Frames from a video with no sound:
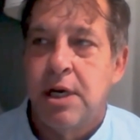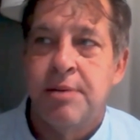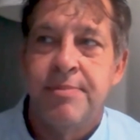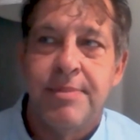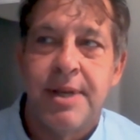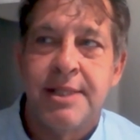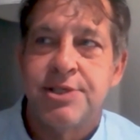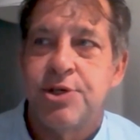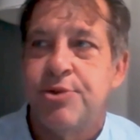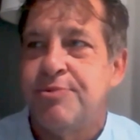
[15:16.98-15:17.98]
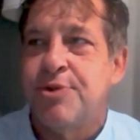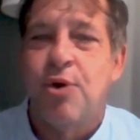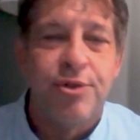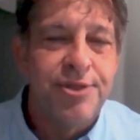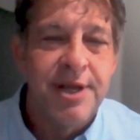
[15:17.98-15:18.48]
Um, and so the,
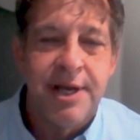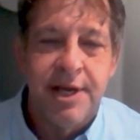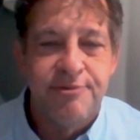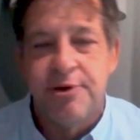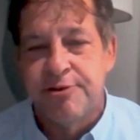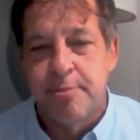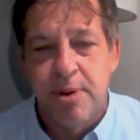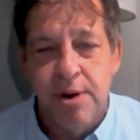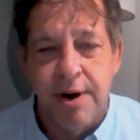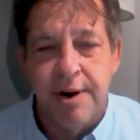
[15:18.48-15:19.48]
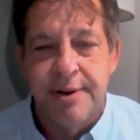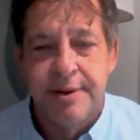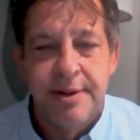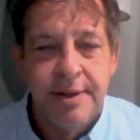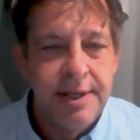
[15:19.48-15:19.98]
the whole thing kind of falls apart.
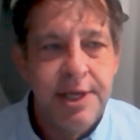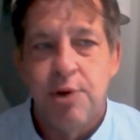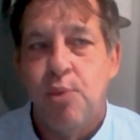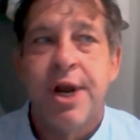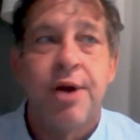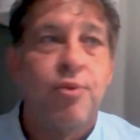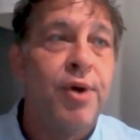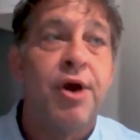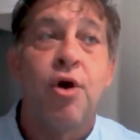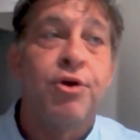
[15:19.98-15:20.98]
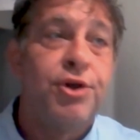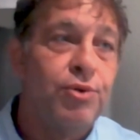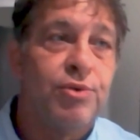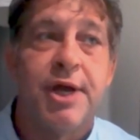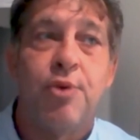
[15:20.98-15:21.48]
You know, where where are
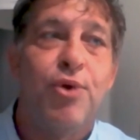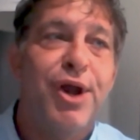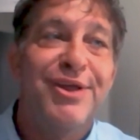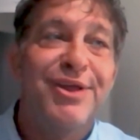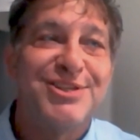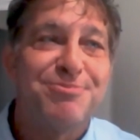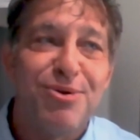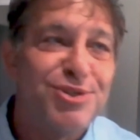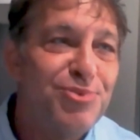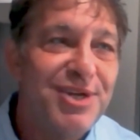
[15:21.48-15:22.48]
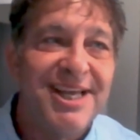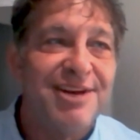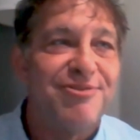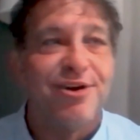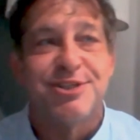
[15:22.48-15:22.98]
you? Like where this person we
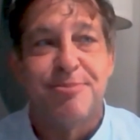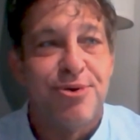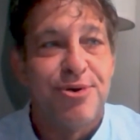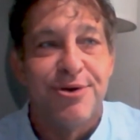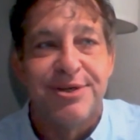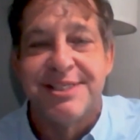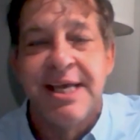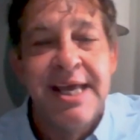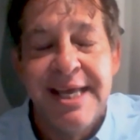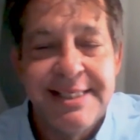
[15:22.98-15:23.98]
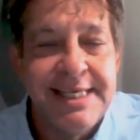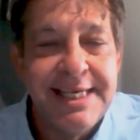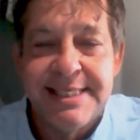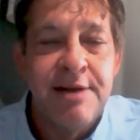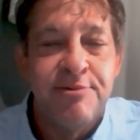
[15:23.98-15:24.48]
let across the border is is he
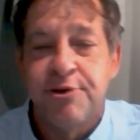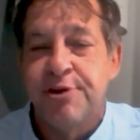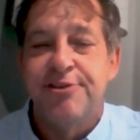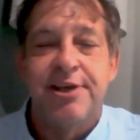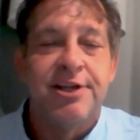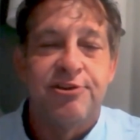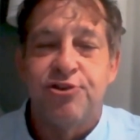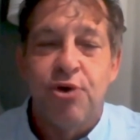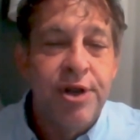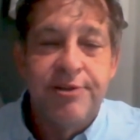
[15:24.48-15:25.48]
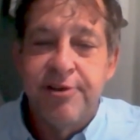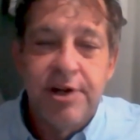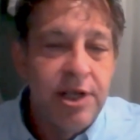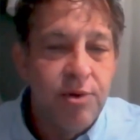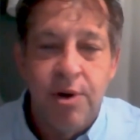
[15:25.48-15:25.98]
in Denver? Is he in Detroit? Is he
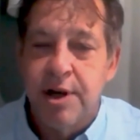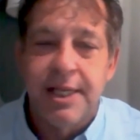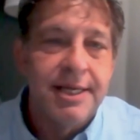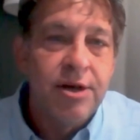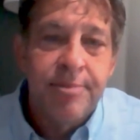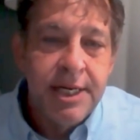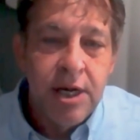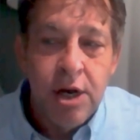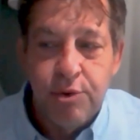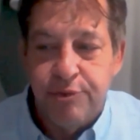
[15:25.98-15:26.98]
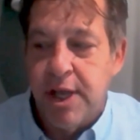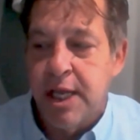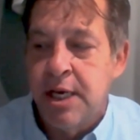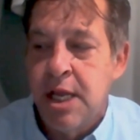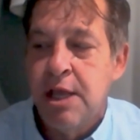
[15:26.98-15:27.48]
in New York? Like nobody knows.
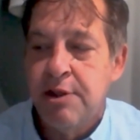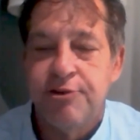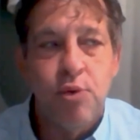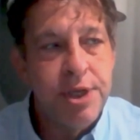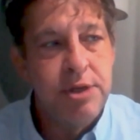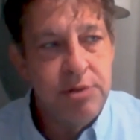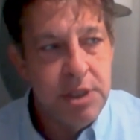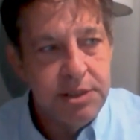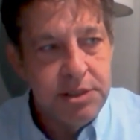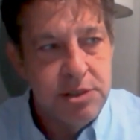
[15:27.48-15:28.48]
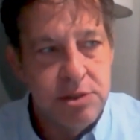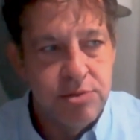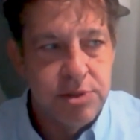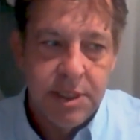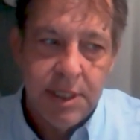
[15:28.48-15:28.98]
And so what you need to
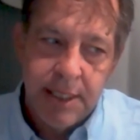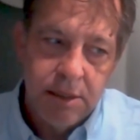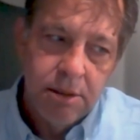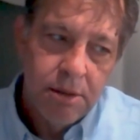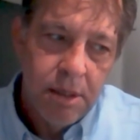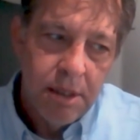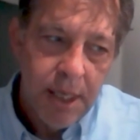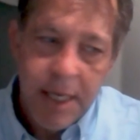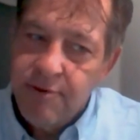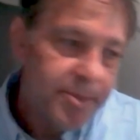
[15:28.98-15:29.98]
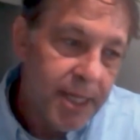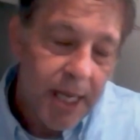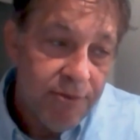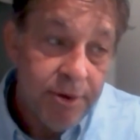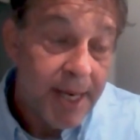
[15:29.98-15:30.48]
do is like, and
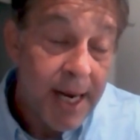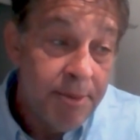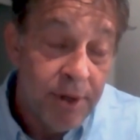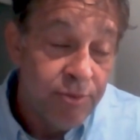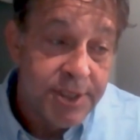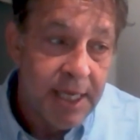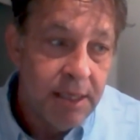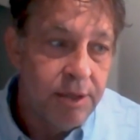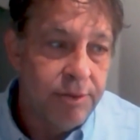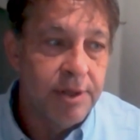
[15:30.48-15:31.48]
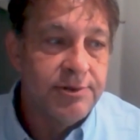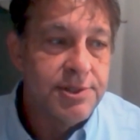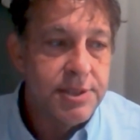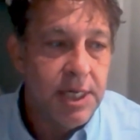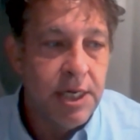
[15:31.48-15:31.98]
everybody everybody anyone would tell you this.